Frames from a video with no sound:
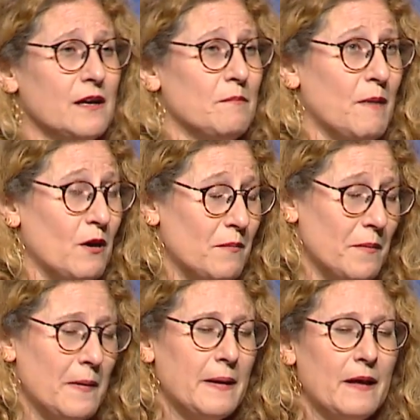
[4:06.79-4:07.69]
My,
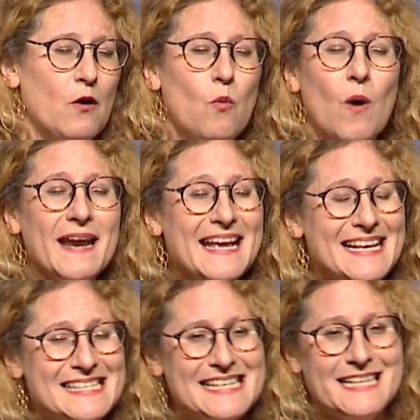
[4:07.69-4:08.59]
what
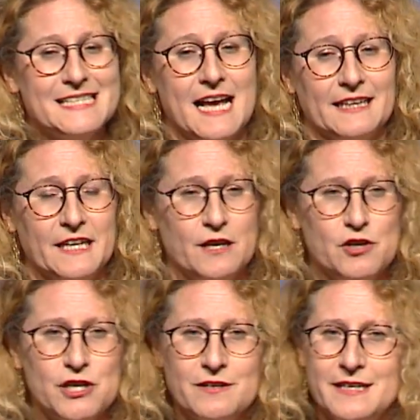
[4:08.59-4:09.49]
is it exactly? Can you
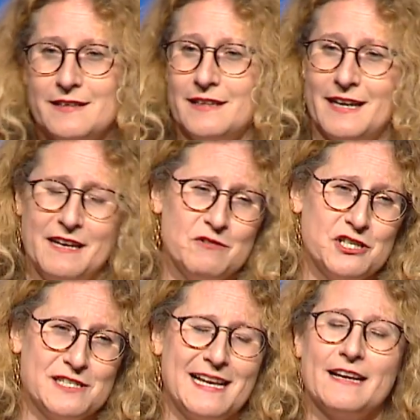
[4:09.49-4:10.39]
share detail? And he was
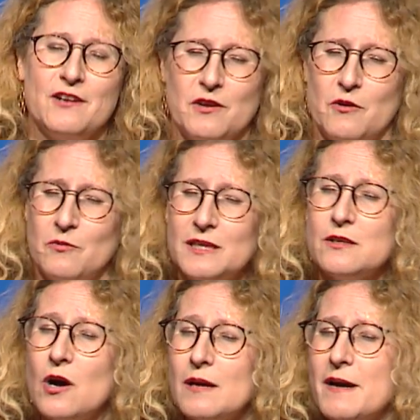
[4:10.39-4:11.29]
just like, no, no, we'll
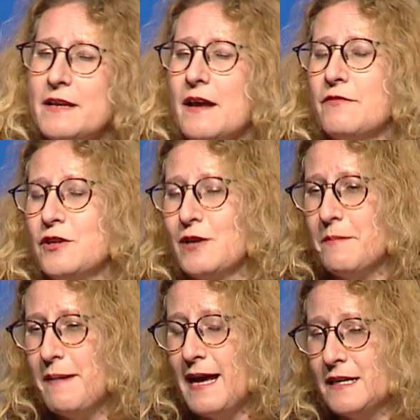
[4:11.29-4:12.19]
talk about it after you
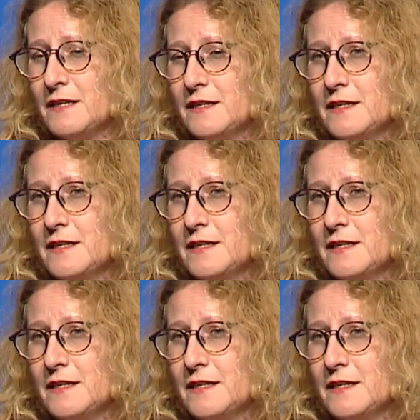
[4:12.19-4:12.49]
come back.